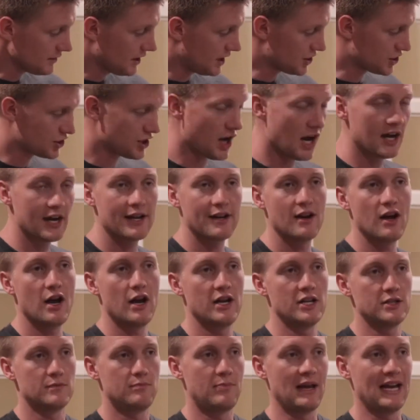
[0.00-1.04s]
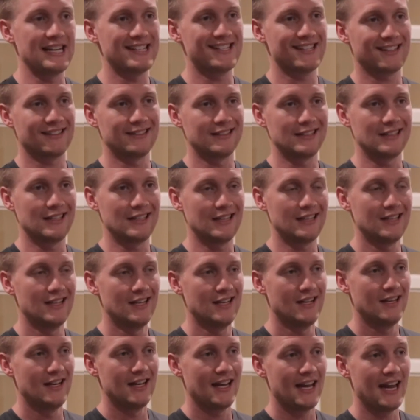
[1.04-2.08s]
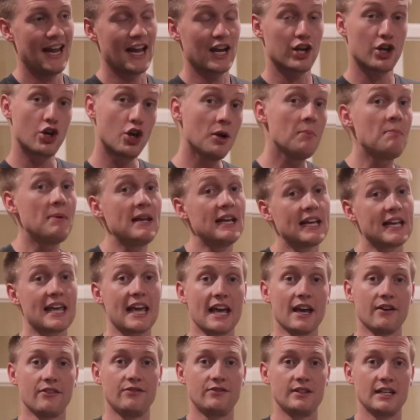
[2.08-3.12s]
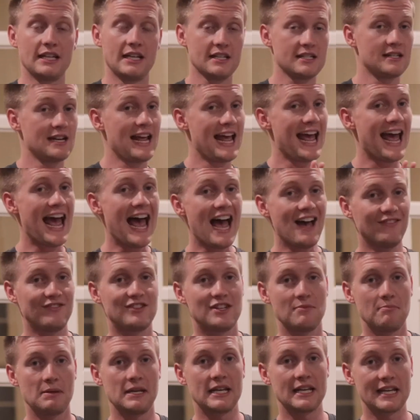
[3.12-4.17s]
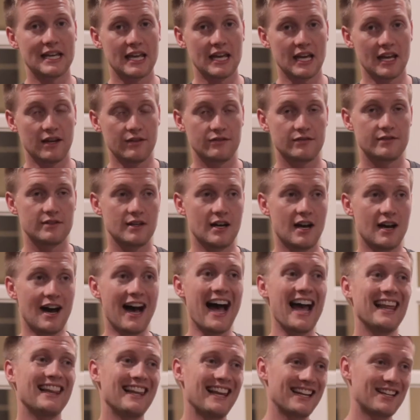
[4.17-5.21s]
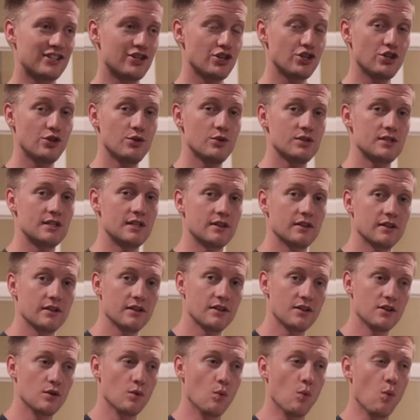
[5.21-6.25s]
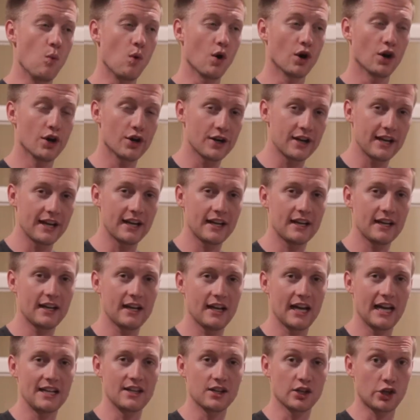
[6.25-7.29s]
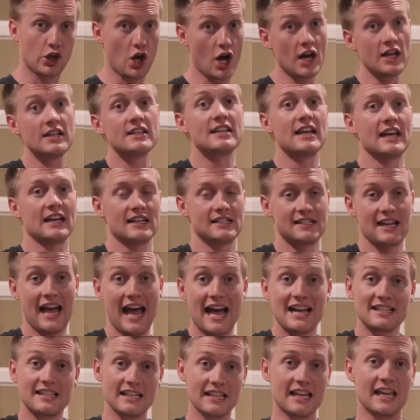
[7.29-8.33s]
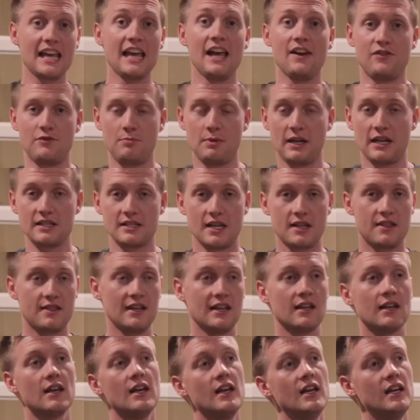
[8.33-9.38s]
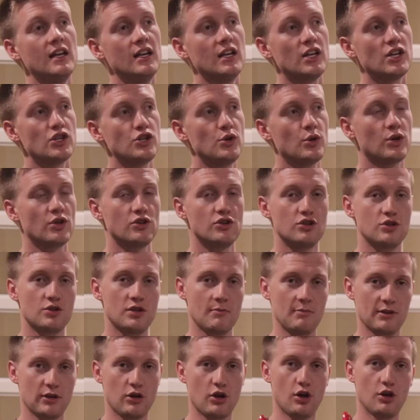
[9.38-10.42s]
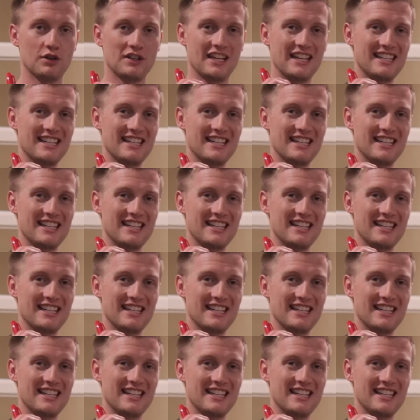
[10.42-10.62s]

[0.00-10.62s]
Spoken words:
a shock and awe is basically, it could be a gift. It doesn't have to be a gift. I like to use the wording and the context as a gift because I think you can do something called